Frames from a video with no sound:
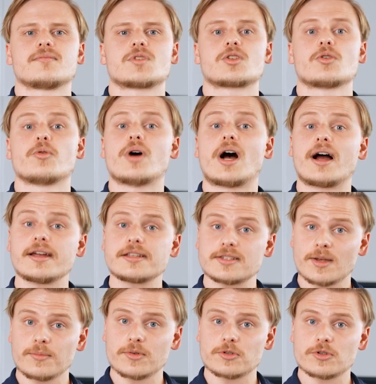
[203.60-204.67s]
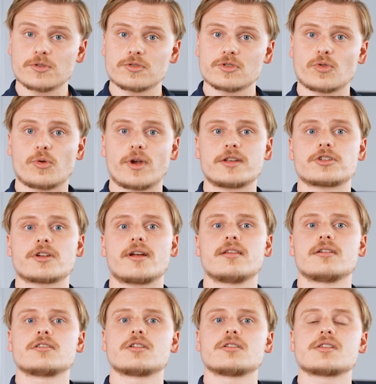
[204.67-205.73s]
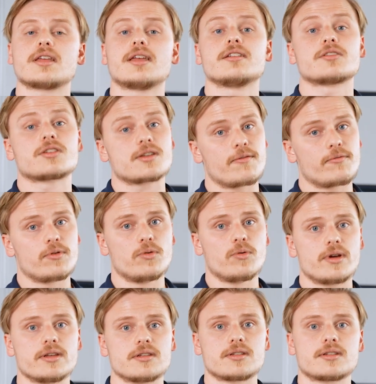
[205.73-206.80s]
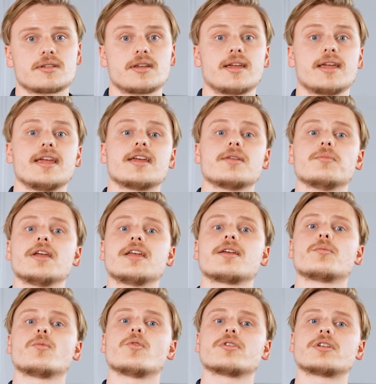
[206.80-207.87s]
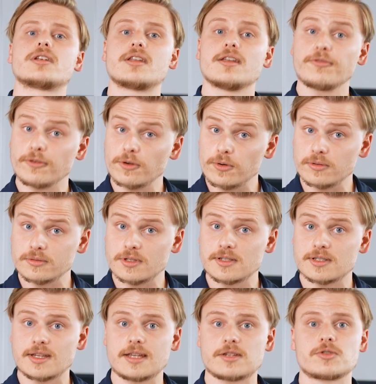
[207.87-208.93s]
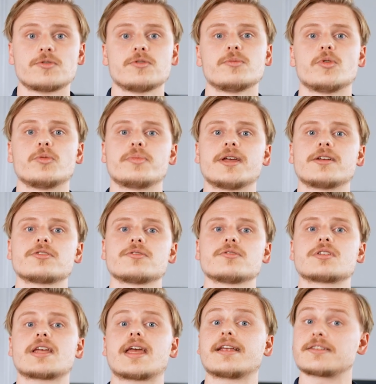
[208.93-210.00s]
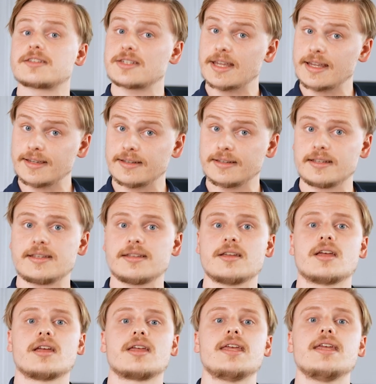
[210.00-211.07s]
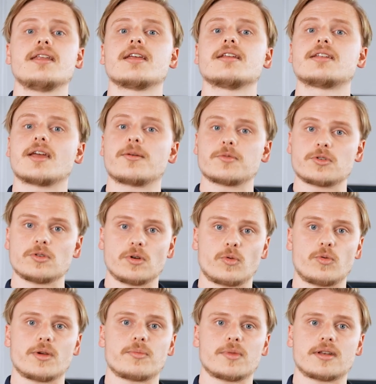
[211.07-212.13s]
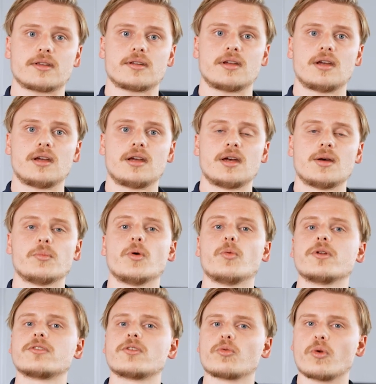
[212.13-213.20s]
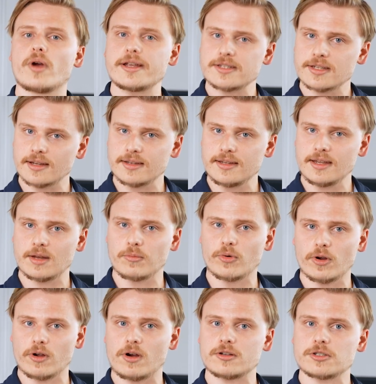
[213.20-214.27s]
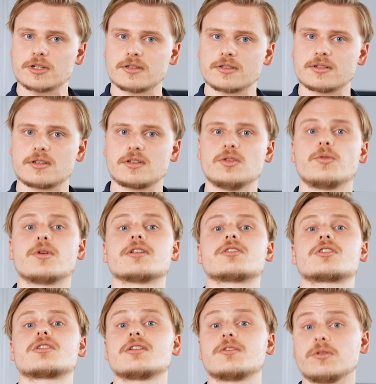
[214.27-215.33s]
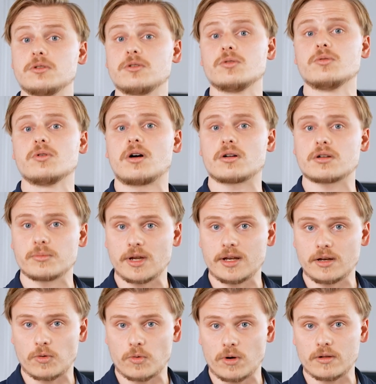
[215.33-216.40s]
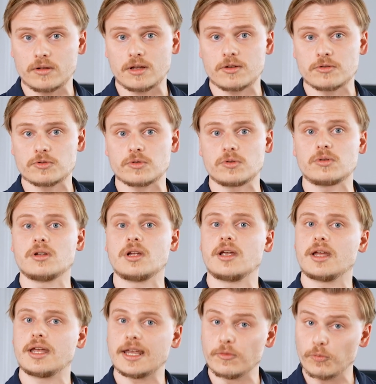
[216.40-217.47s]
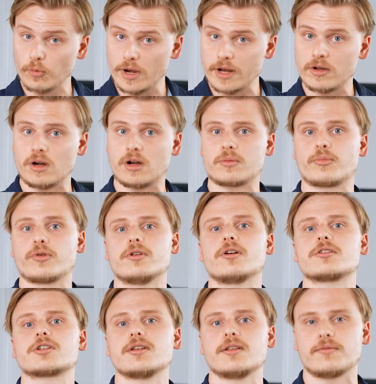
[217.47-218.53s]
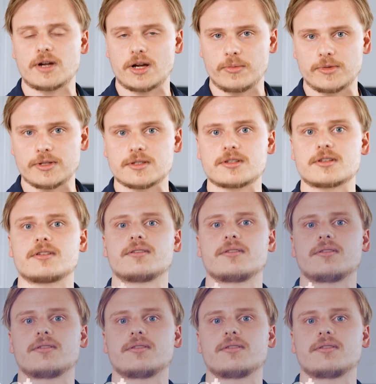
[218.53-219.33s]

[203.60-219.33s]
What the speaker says: So high temperatures create challenges in several ways. It can make it more difficult to take suitable pictures, and secondly, heat can damage your equipment. But with the right technique and precautions, you can still do automated quality control in red-hot production environments.